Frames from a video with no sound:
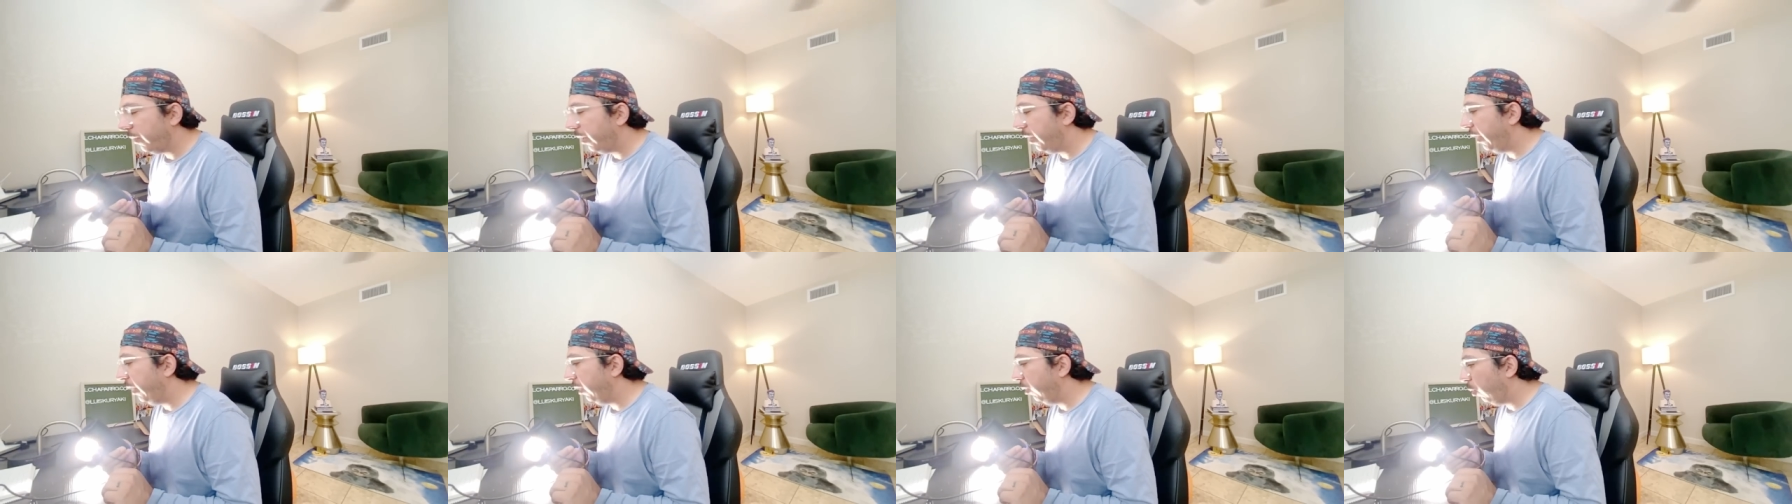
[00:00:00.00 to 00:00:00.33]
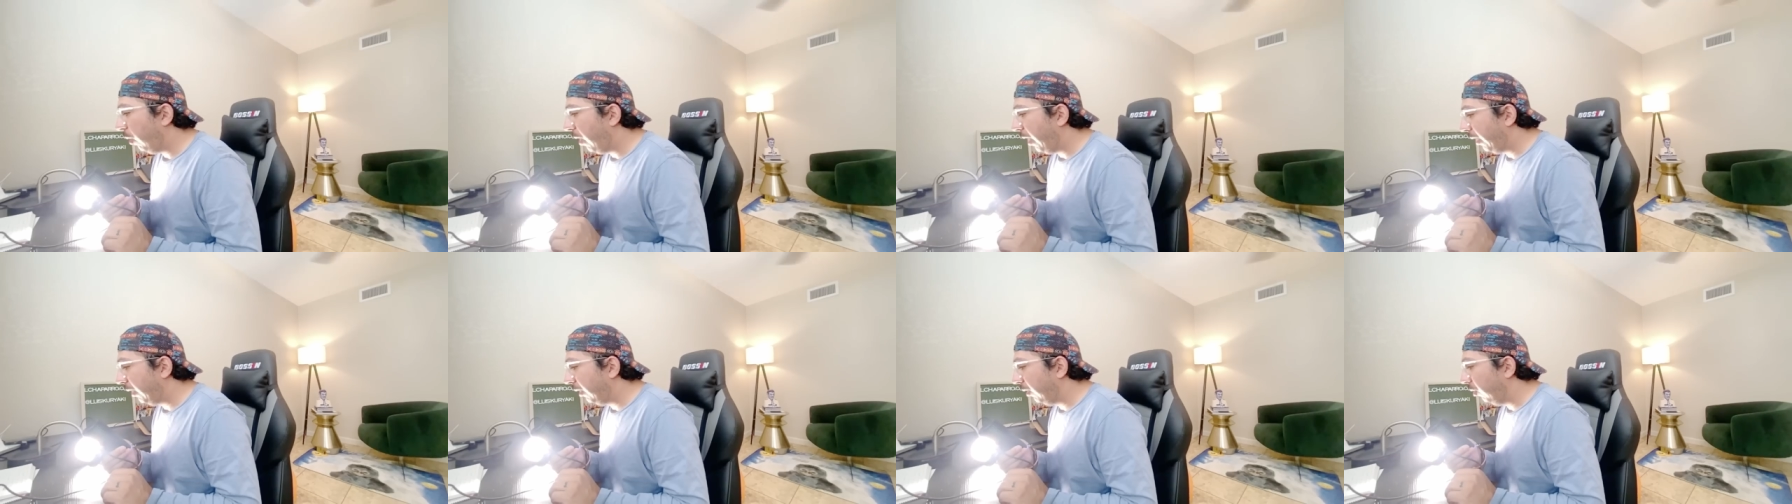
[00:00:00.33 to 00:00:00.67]

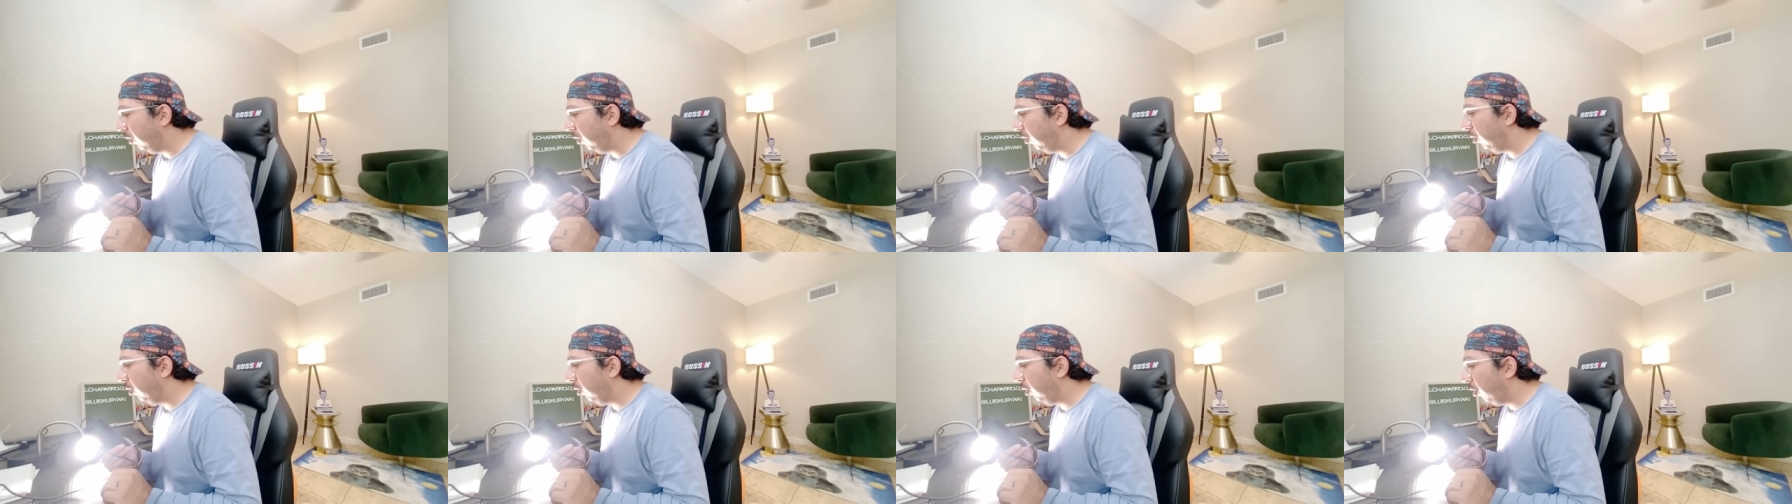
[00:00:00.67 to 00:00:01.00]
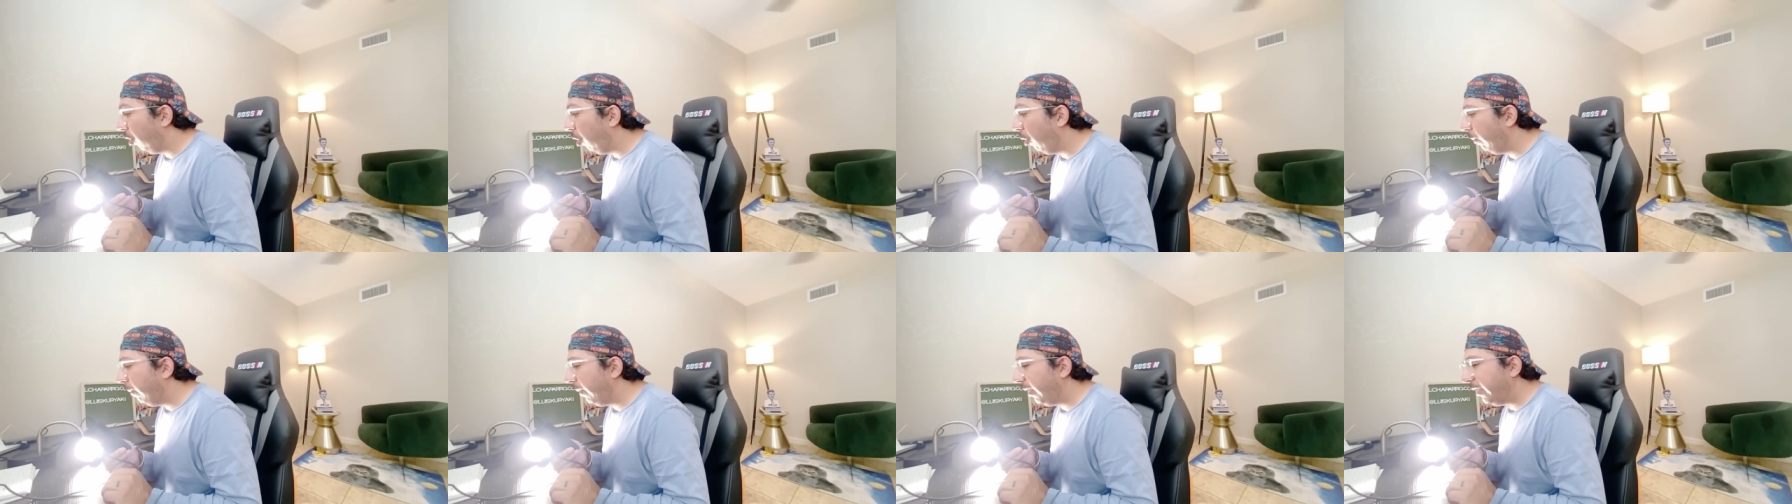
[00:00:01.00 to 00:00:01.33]
Eduardo
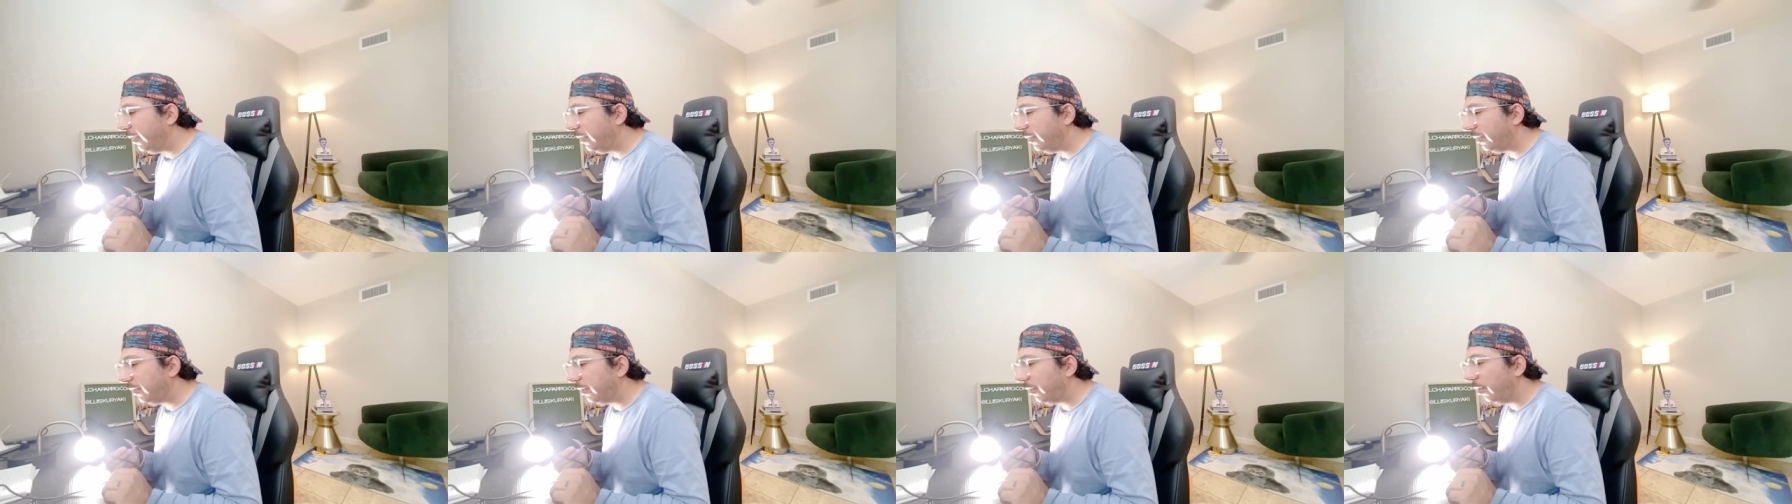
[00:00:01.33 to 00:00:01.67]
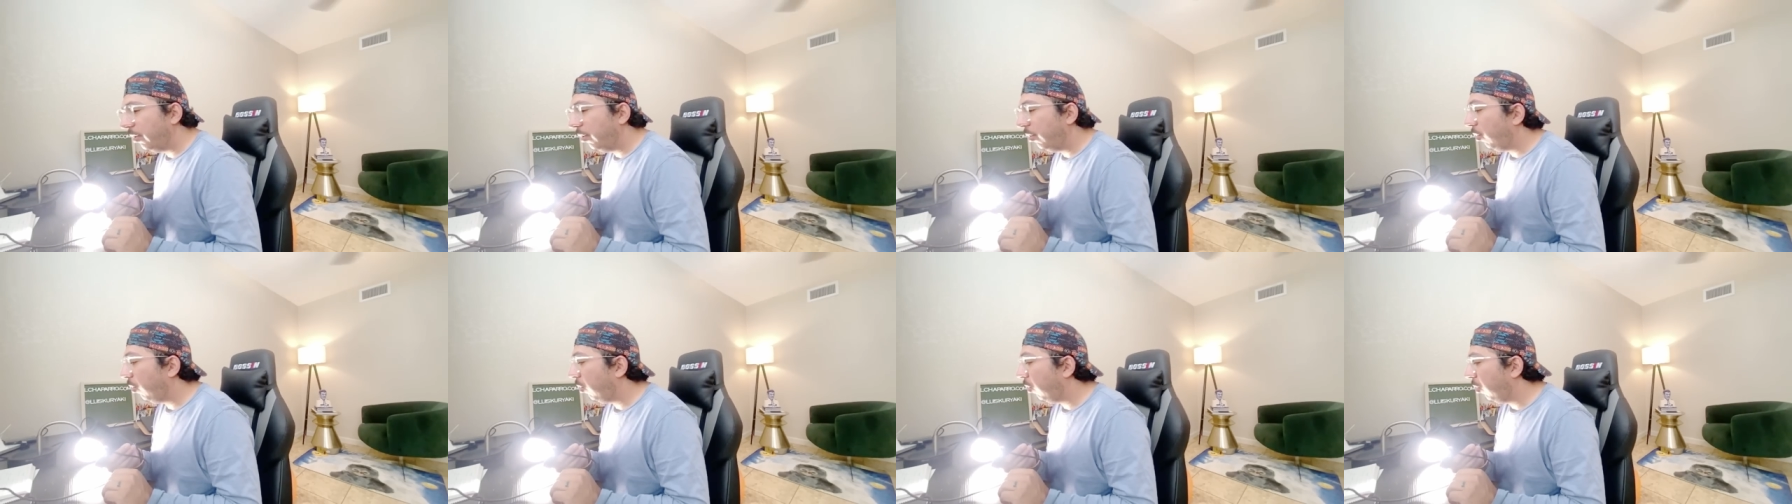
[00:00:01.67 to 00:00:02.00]
Gomez,
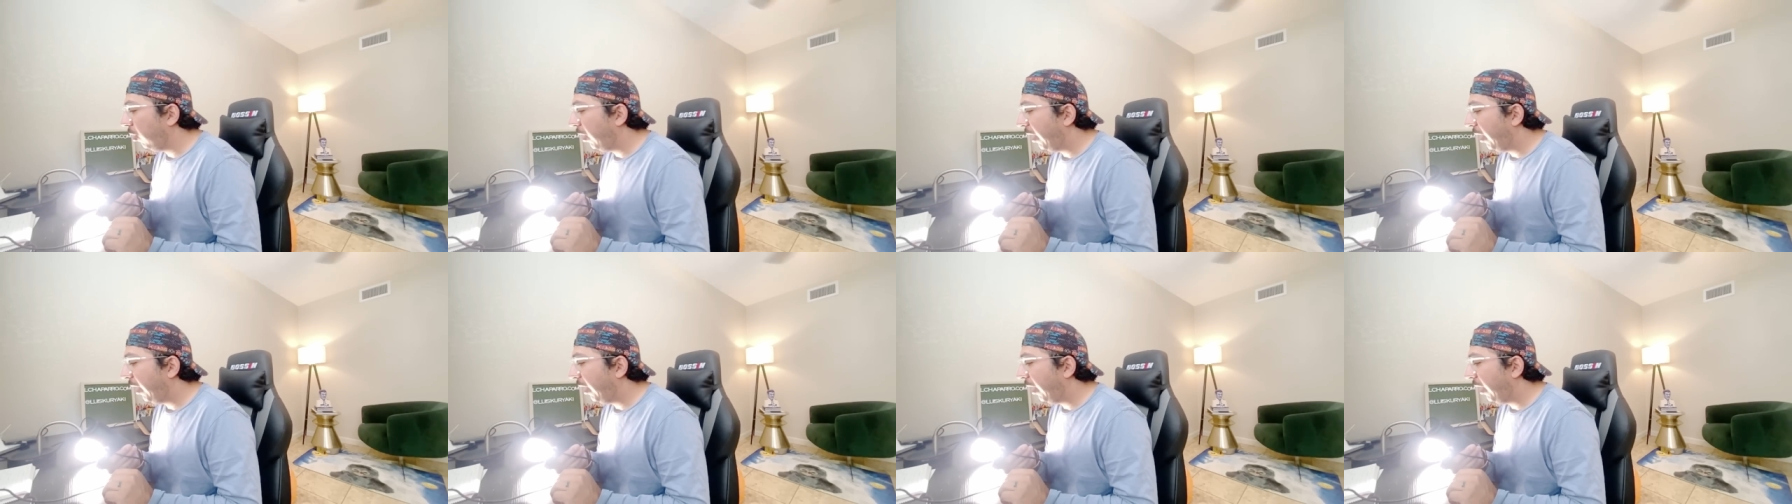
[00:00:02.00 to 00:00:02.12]
or